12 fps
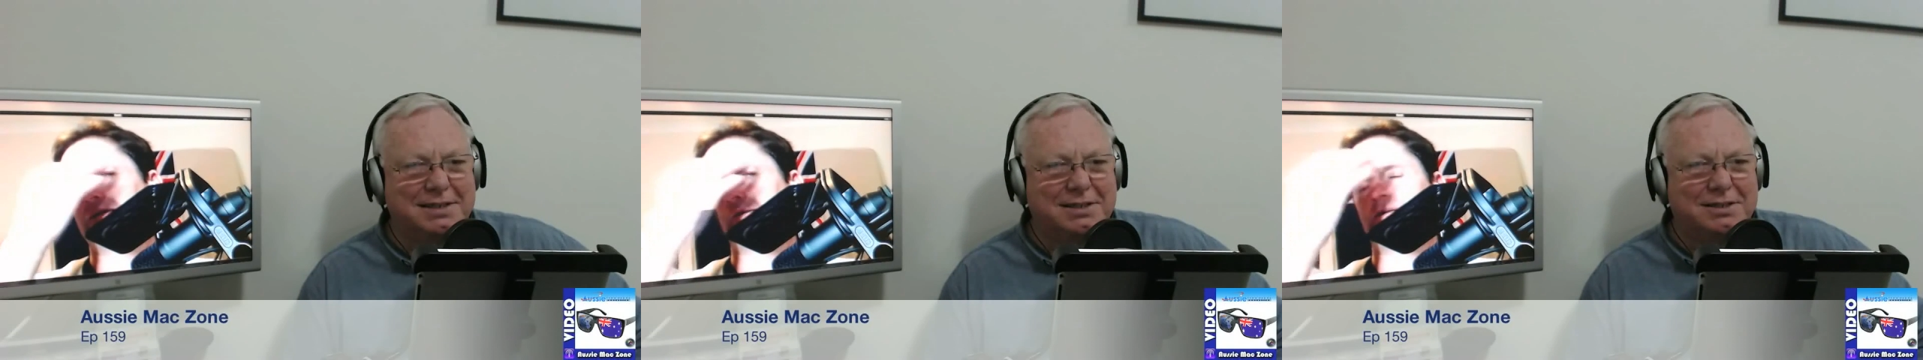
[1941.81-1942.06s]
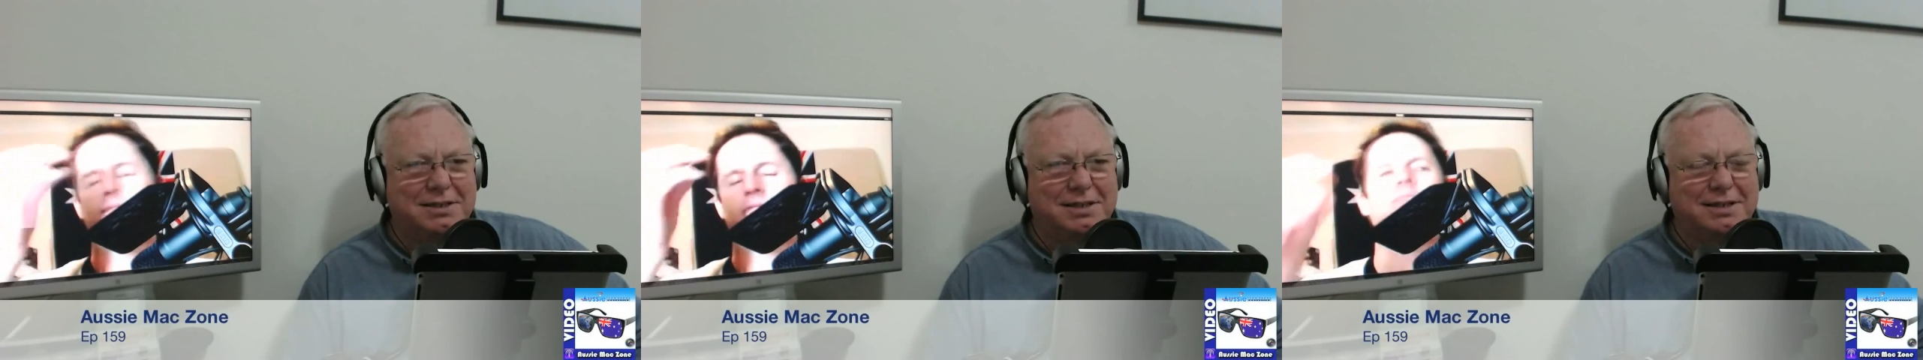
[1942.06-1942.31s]

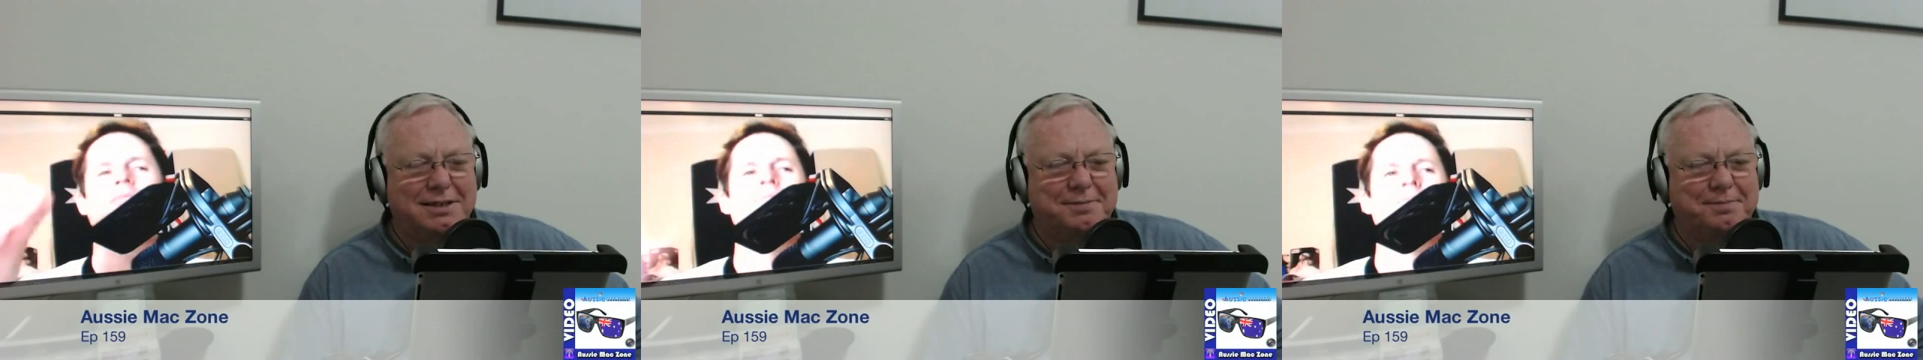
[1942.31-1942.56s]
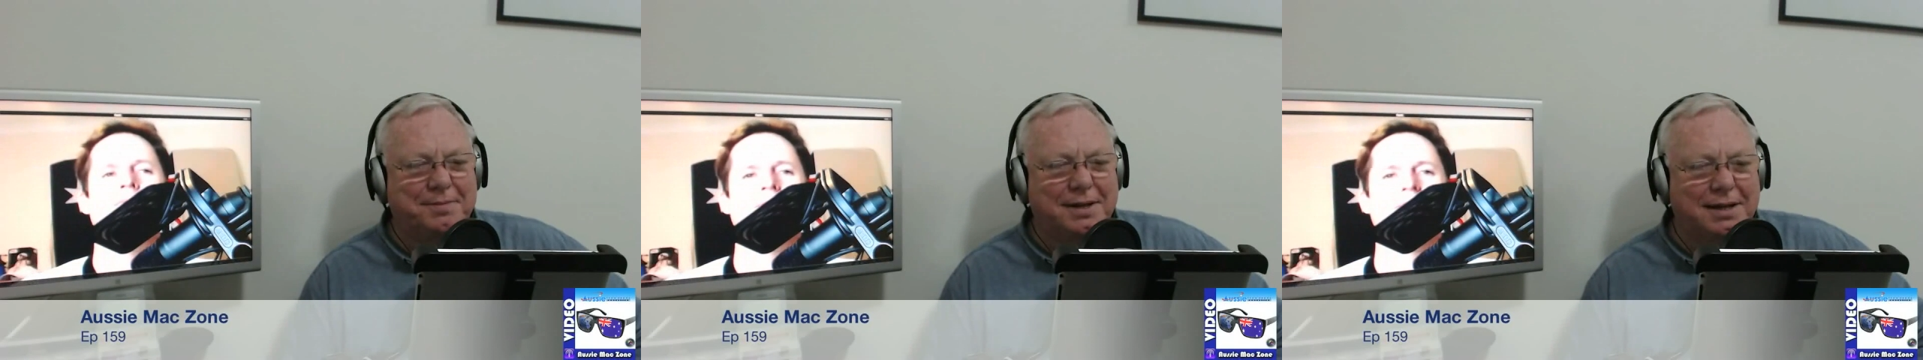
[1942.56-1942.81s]
So
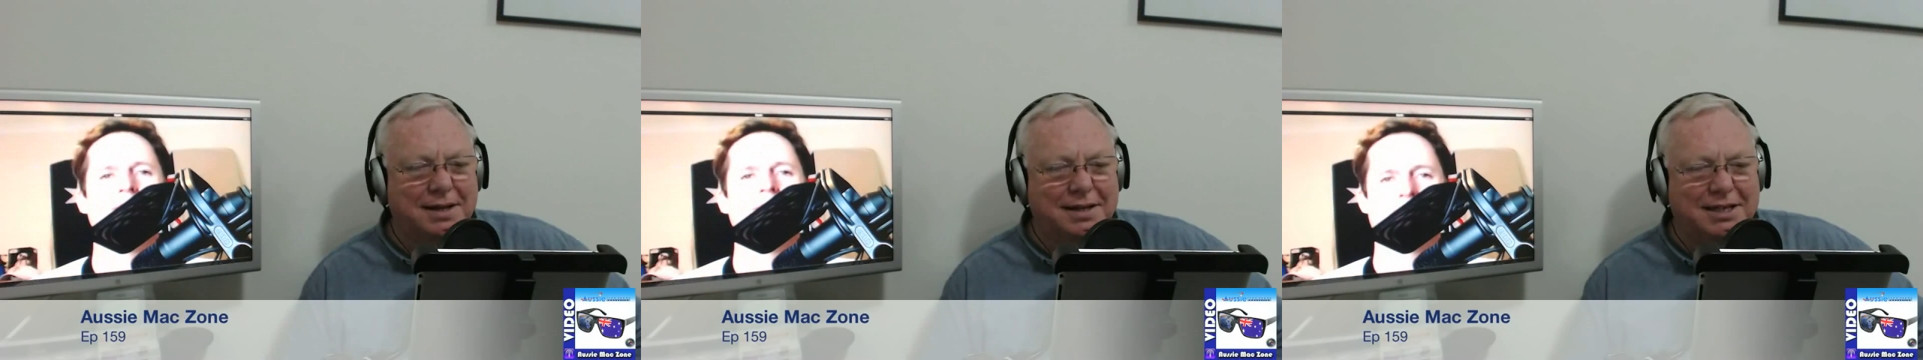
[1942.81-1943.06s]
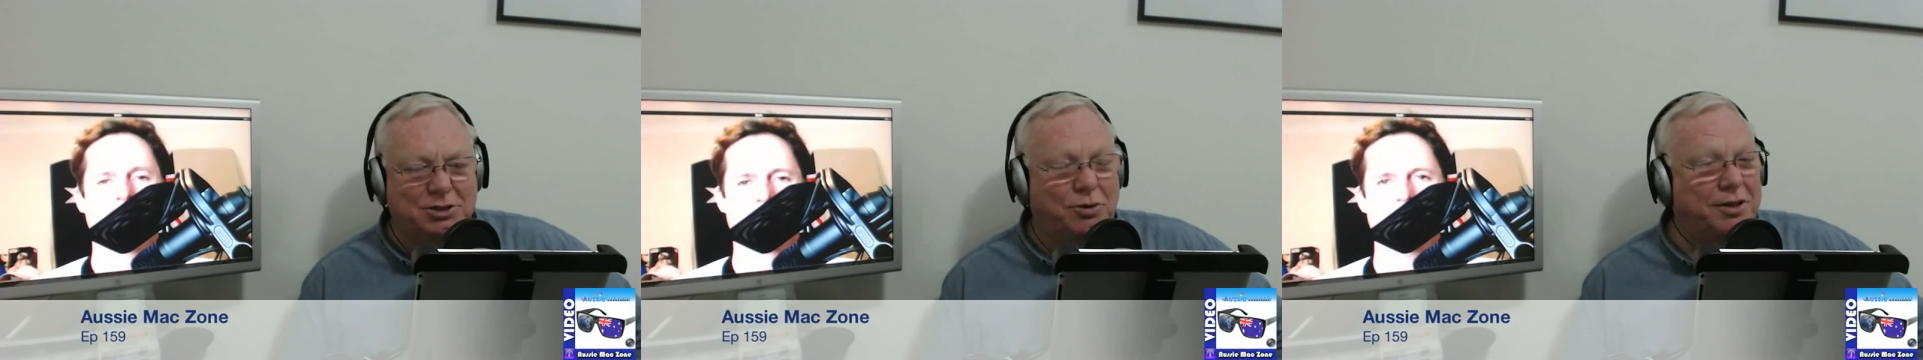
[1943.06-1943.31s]

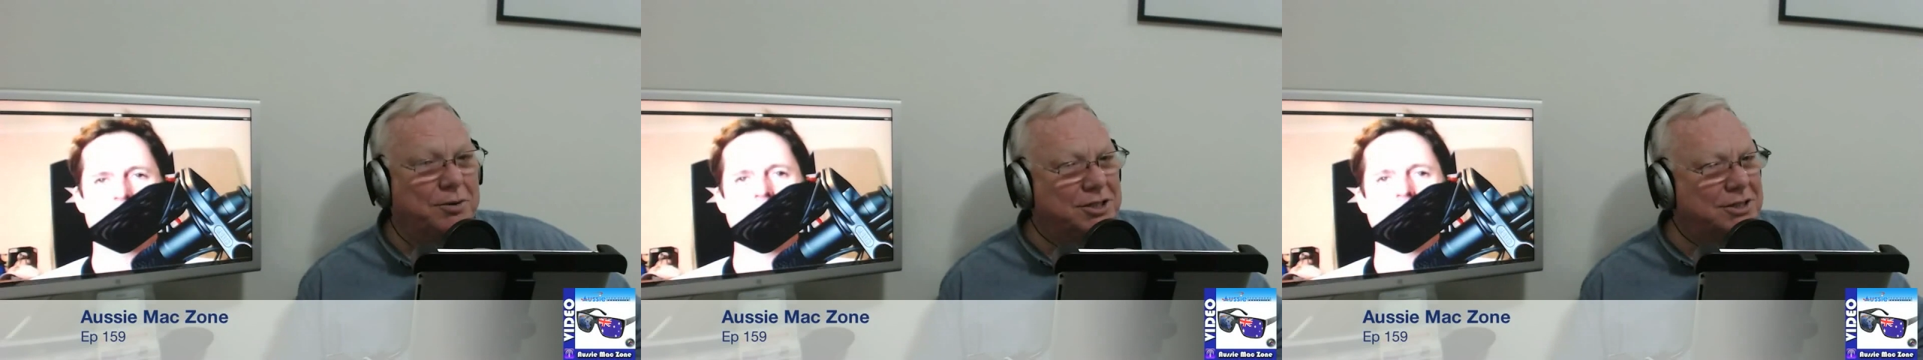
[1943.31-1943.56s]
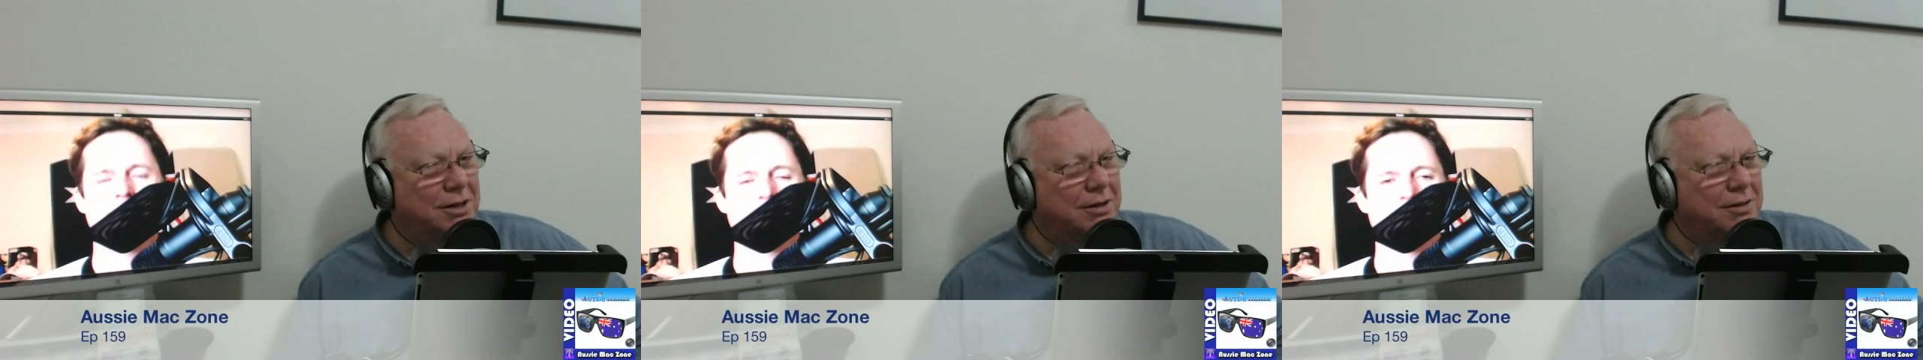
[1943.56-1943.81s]
that's what they were
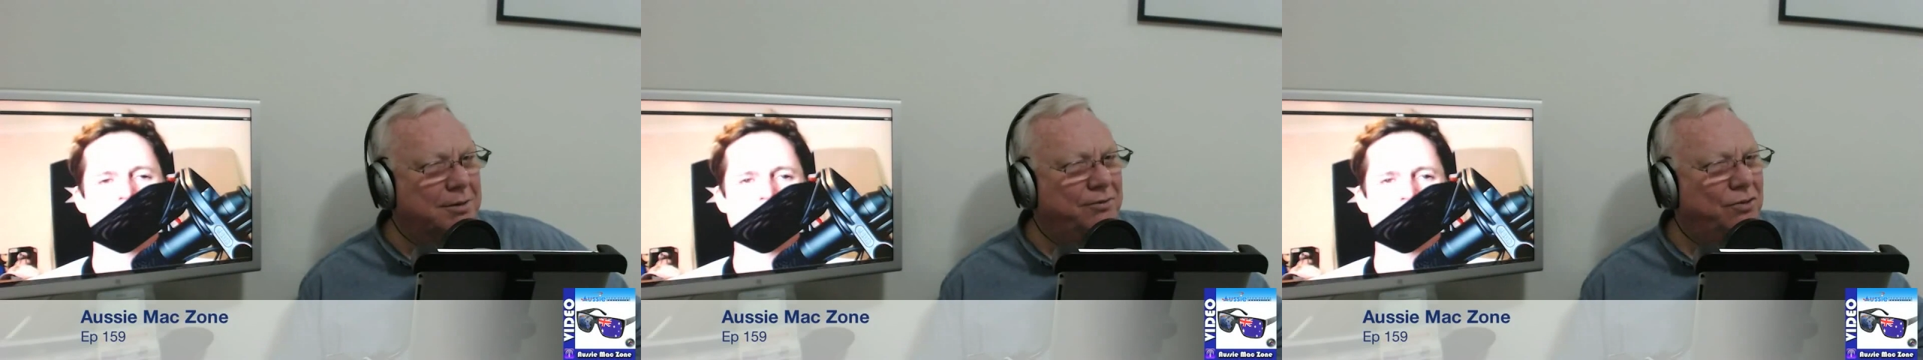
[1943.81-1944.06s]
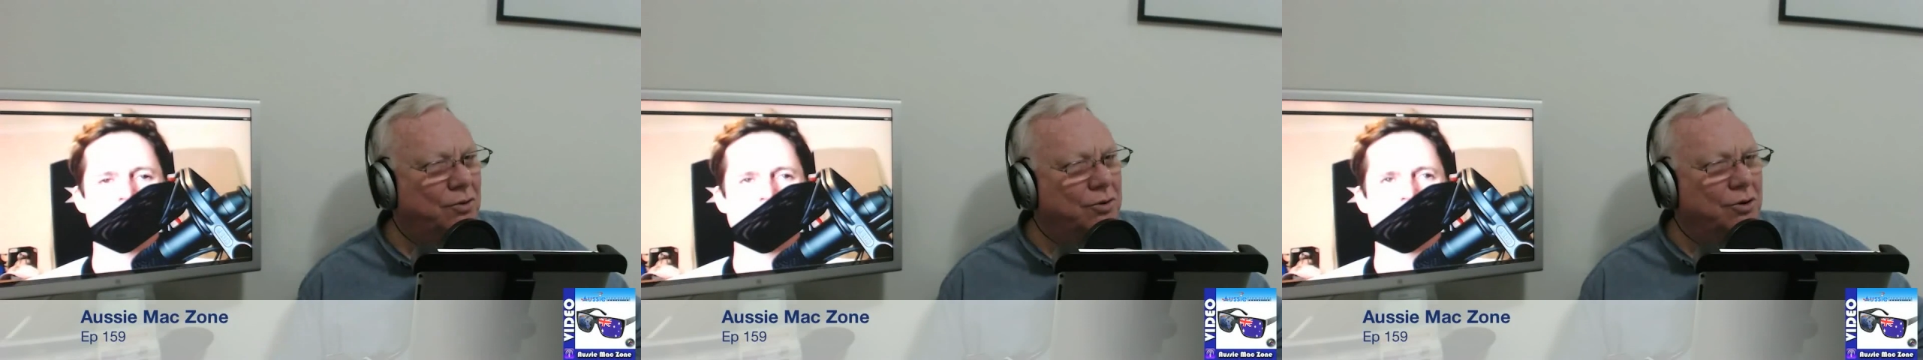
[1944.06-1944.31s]
selling them for,